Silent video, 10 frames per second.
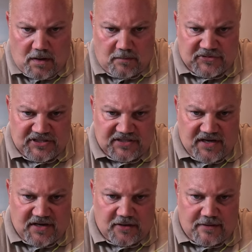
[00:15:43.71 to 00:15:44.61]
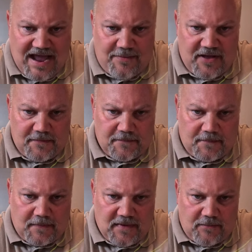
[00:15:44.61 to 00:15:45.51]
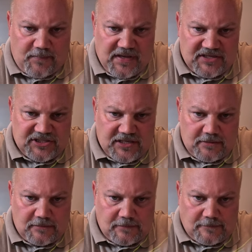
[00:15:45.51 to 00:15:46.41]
I'm just going to grab it, pinch it.